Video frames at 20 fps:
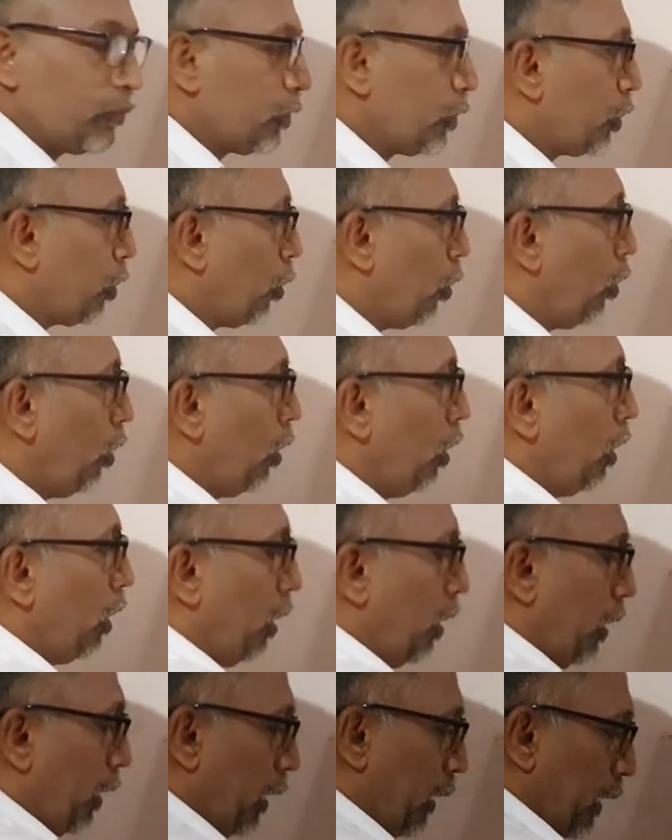So
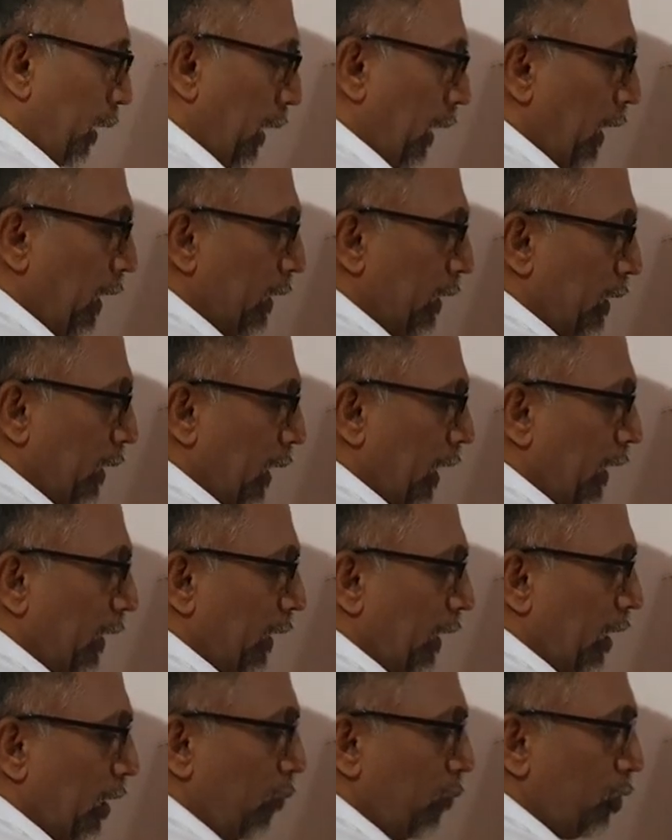these 3
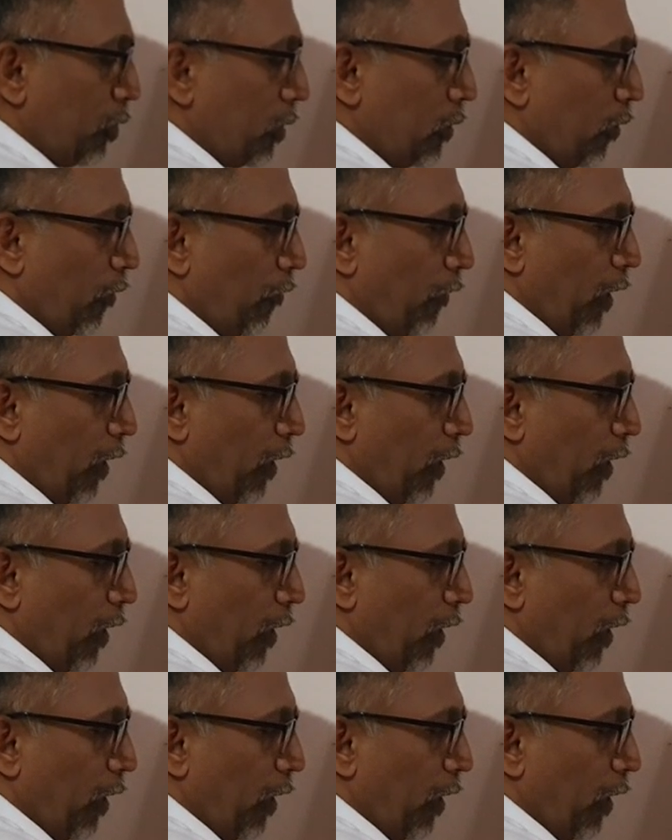terms